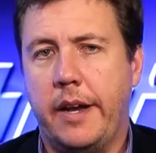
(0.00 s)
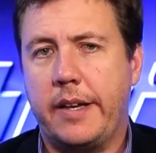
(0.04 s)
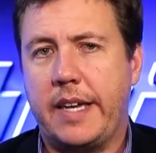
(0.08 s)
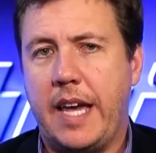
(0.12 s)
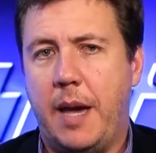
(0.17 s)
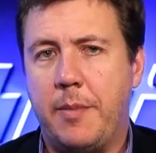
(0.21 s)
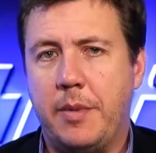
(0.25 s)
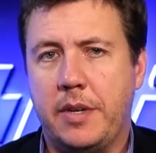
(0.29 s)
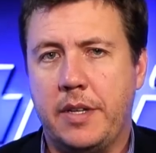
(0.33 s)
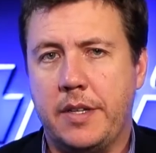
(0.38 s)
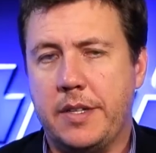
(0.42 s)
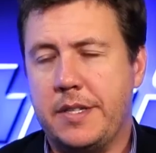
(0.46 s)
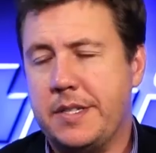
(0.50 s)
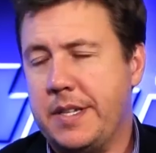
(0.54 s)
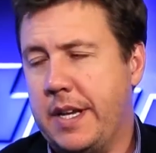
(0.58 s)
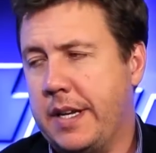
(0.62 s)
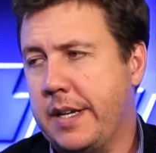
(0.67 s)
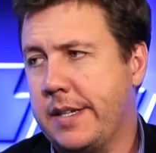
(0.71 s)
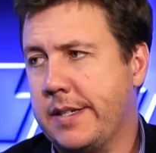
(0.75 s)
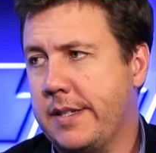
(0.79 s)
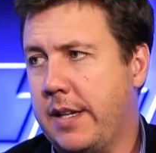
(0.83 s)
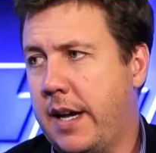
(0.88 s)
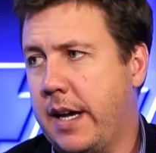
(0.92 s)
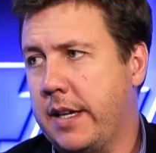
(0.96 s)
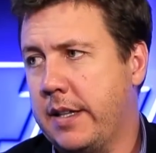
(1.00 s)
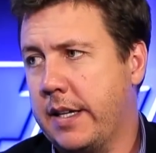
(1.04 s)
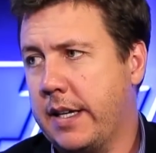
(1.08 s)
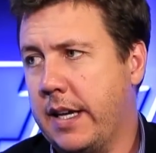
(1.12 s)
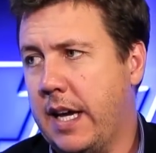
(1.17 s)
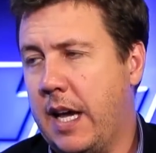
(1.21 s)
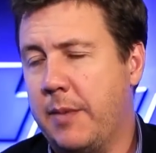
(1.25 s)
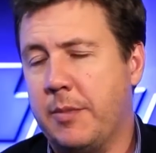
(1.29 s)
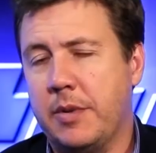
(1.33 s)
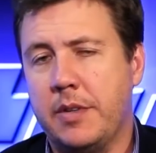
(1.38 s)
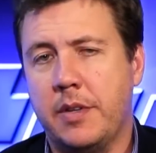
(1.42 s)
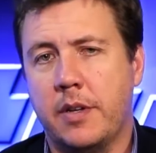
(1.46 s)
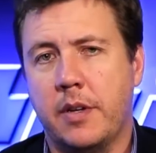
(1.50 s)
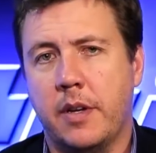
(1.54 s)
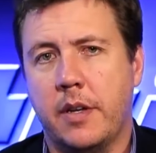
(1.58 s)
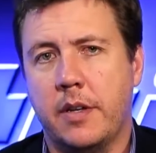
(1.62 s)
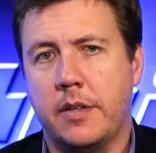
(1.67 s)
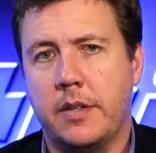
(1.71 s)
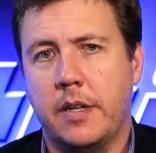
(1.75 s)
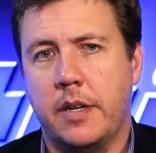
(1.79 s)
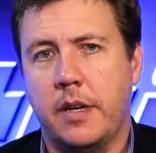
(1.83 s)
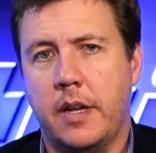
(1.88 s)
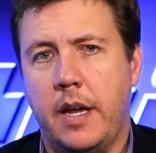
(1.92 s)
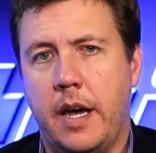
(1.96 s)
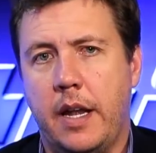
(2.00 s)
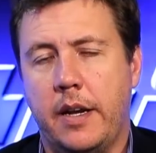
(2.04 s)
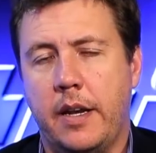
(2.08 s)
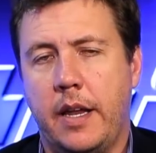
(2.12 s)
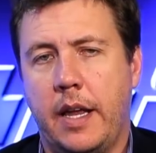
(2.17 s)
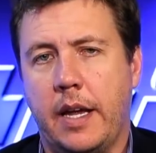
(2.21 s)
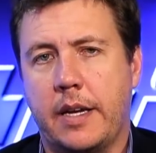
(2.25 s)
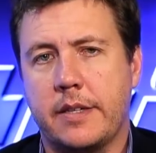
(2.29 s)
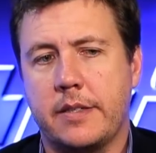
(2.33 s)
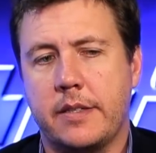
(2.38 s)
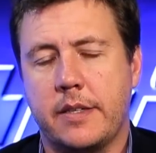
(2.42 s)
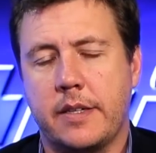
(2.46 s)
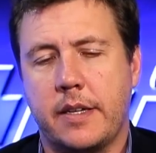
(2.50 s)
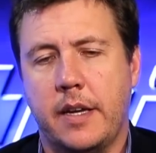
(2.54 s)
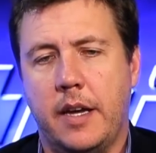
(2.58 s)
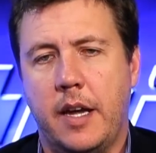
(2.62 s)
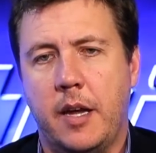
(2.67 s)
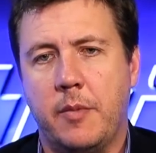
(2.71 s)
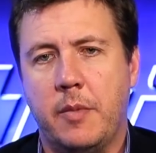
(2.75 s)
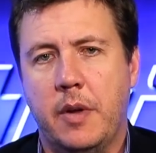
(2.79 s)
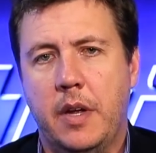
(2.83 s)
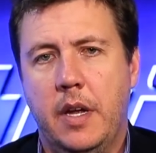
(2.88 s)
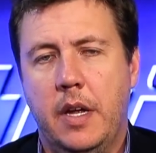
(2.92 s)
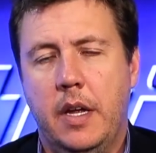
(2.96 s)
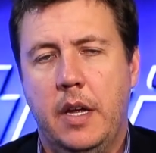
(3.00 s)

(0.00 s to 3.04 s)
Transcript: Came into the centres late in the game and had an excellent game.